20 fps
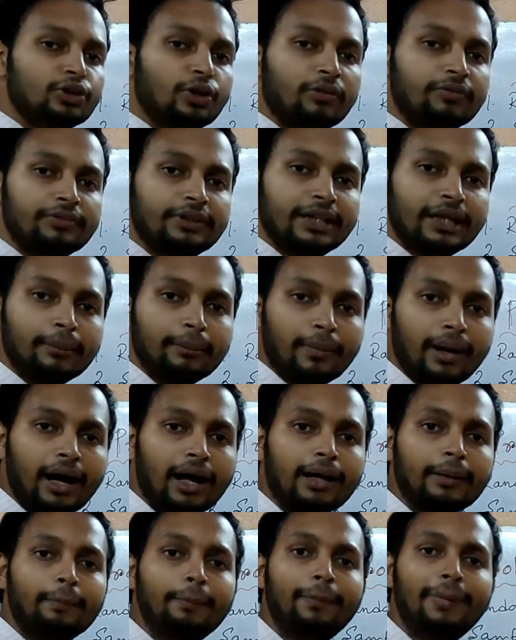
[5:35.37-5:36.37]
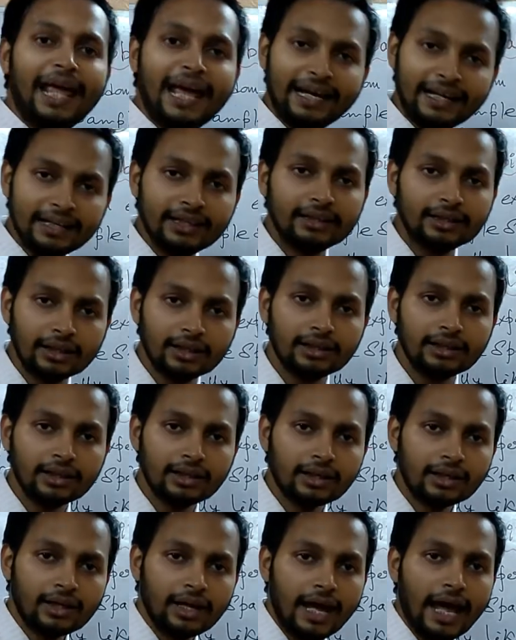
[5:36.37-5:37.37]
of them are black in
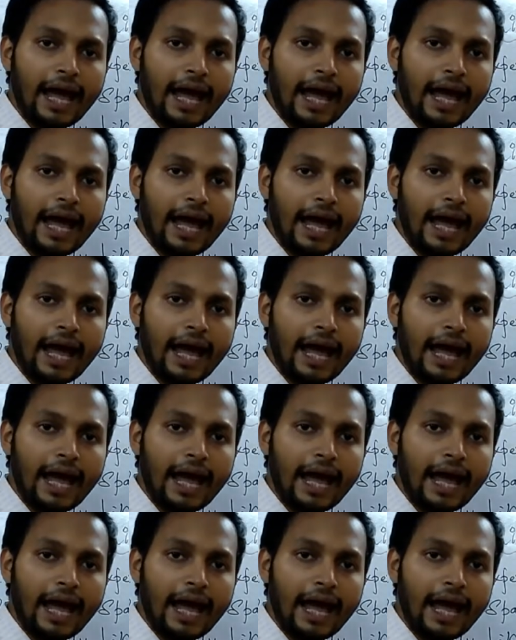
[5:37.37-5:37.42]
color